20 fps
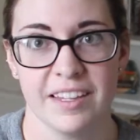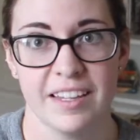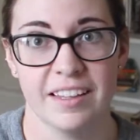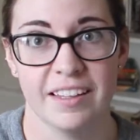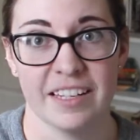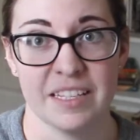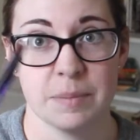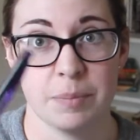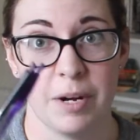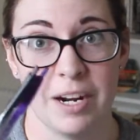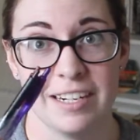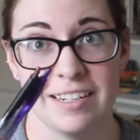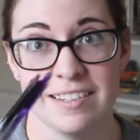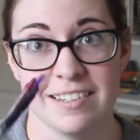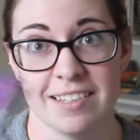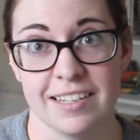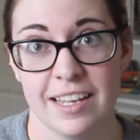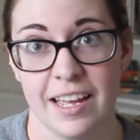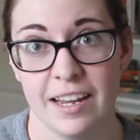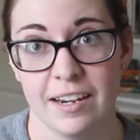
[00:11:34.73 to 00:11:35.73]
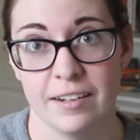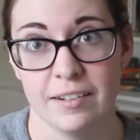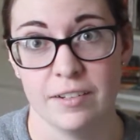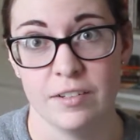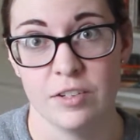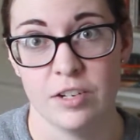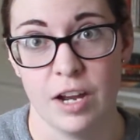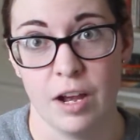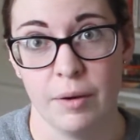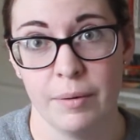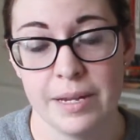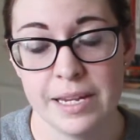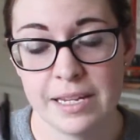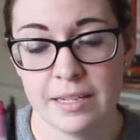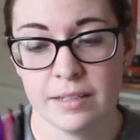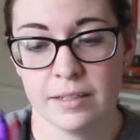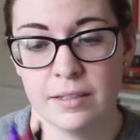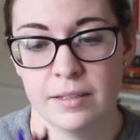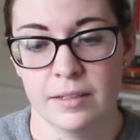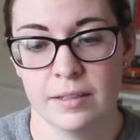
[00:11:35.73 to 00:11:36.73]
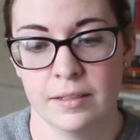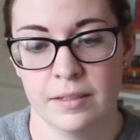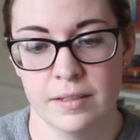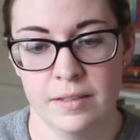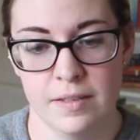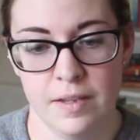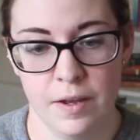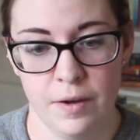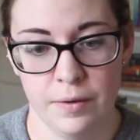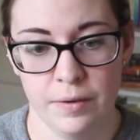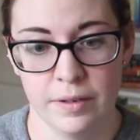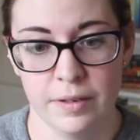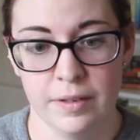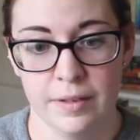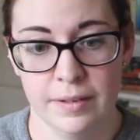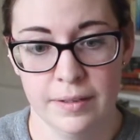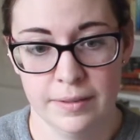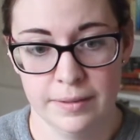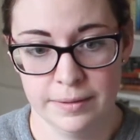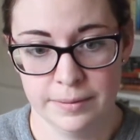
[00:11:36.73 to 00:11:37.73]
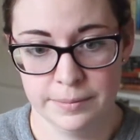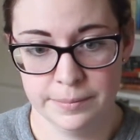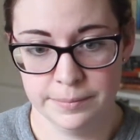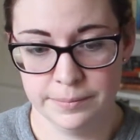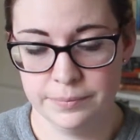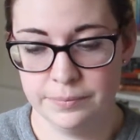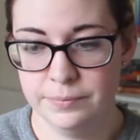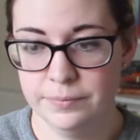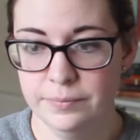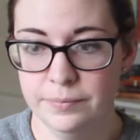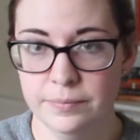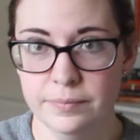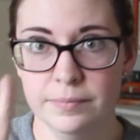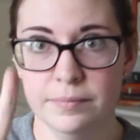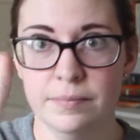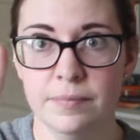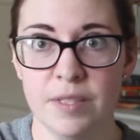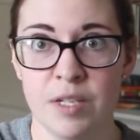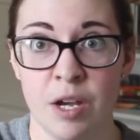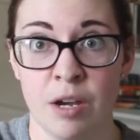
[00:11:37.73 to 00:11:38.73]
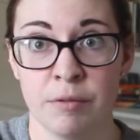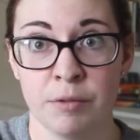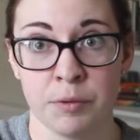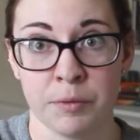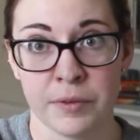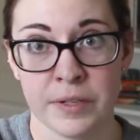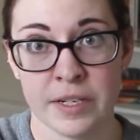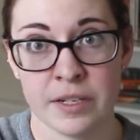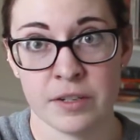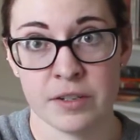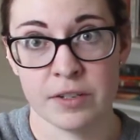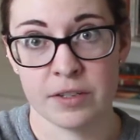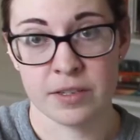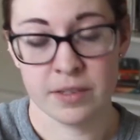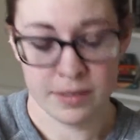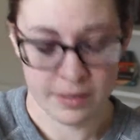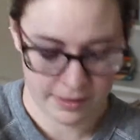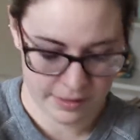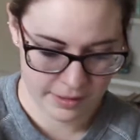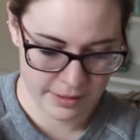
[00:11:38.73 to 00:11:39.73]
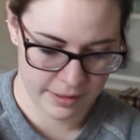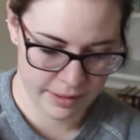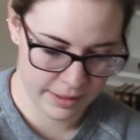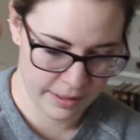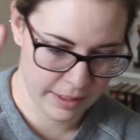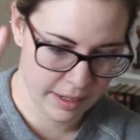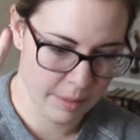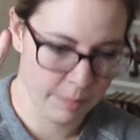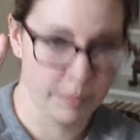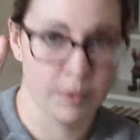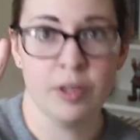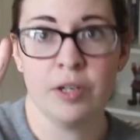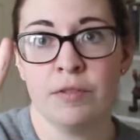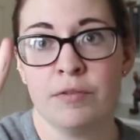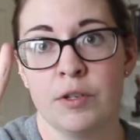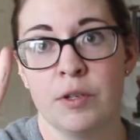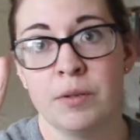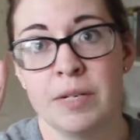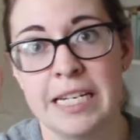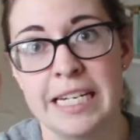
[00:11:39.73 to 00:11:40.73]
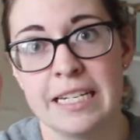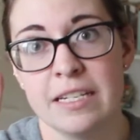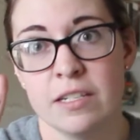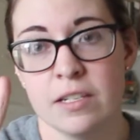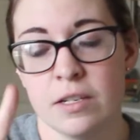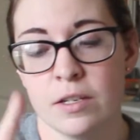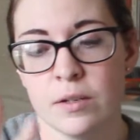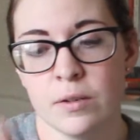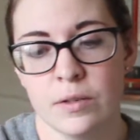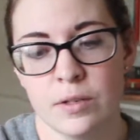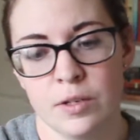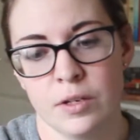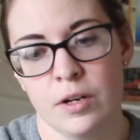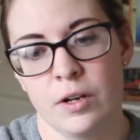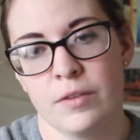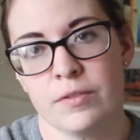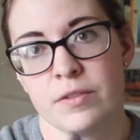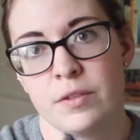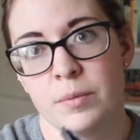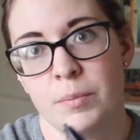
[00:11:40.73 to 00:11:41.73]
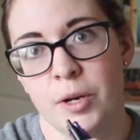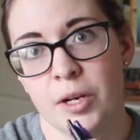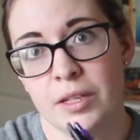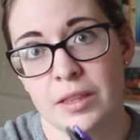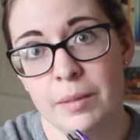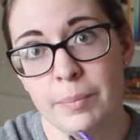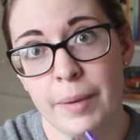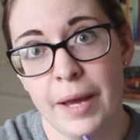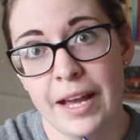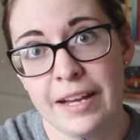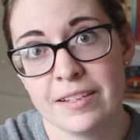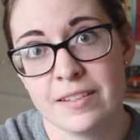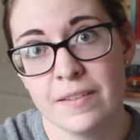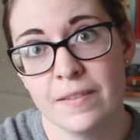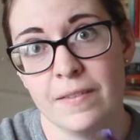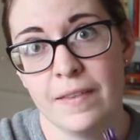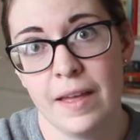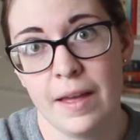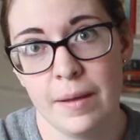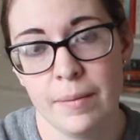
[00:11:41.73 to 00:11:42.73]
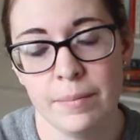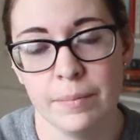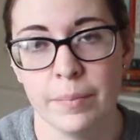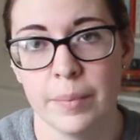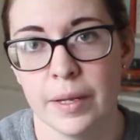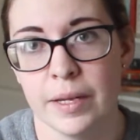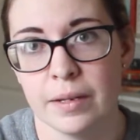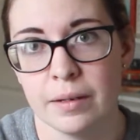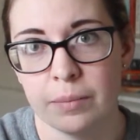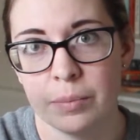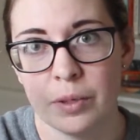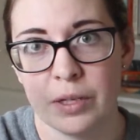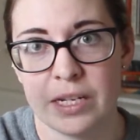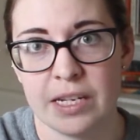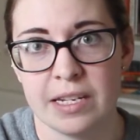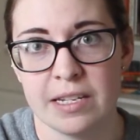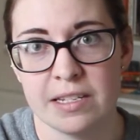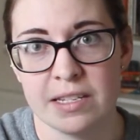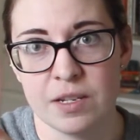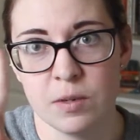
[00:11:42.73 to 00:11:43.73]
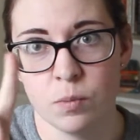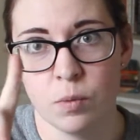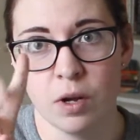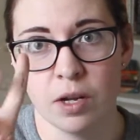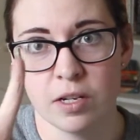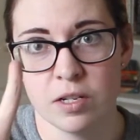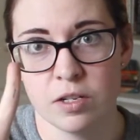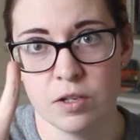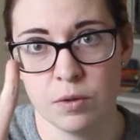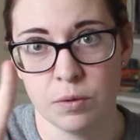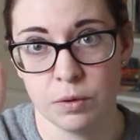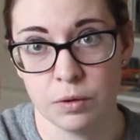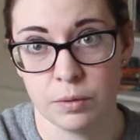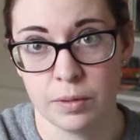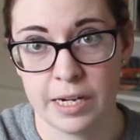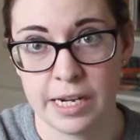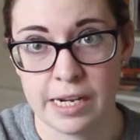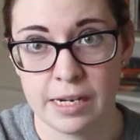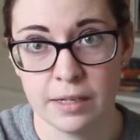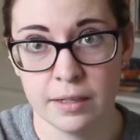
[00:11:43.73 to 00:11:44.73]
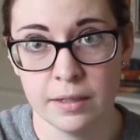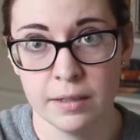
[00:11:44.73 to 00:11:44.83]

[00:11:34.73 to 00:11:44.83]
Let's practice again, shall we? So, you have your fingers numbered if you need to. You can also mark the backs of them, but pretty easy. 1, 2, 3.